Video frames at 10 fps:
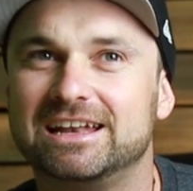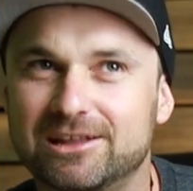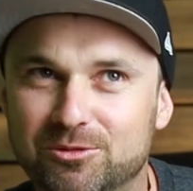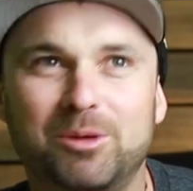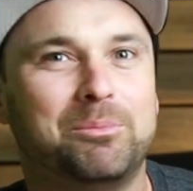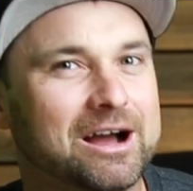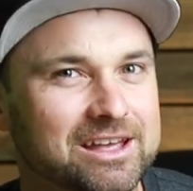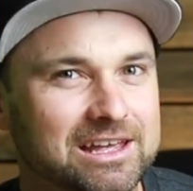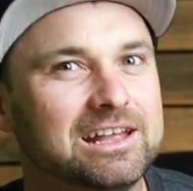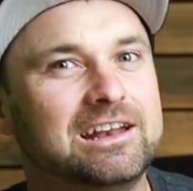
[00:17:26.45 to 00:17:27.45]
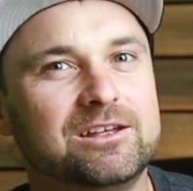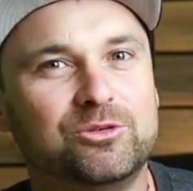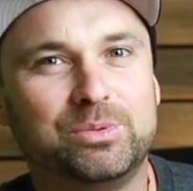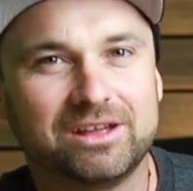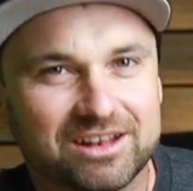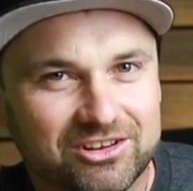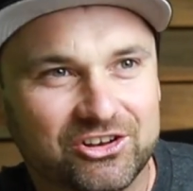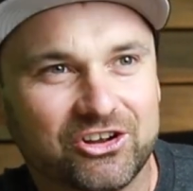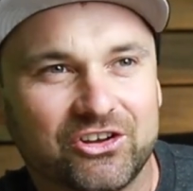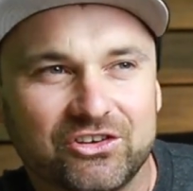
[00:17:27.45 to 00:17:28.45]
little bit buggy, a little bit,
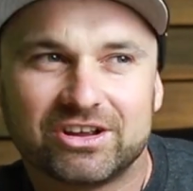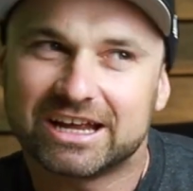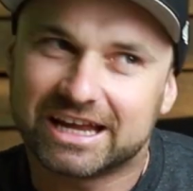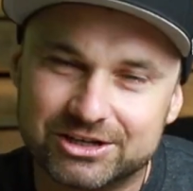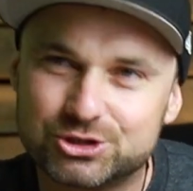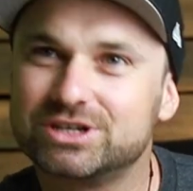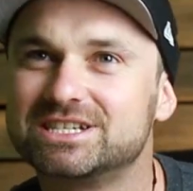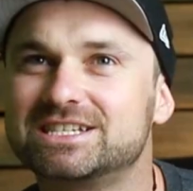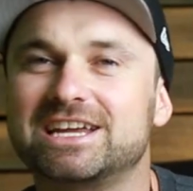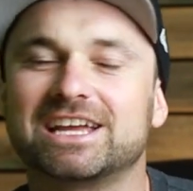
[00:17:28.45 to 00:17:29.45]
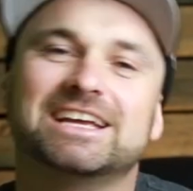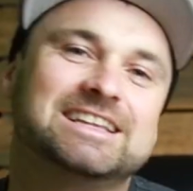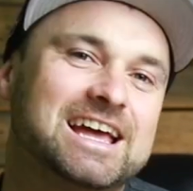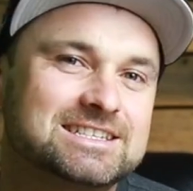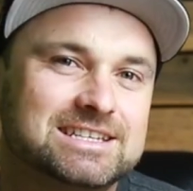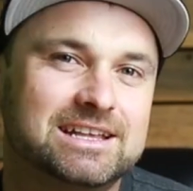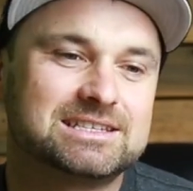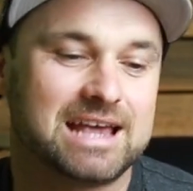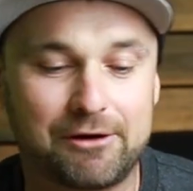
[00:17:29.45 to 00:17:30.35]
you know, interesting in that sense.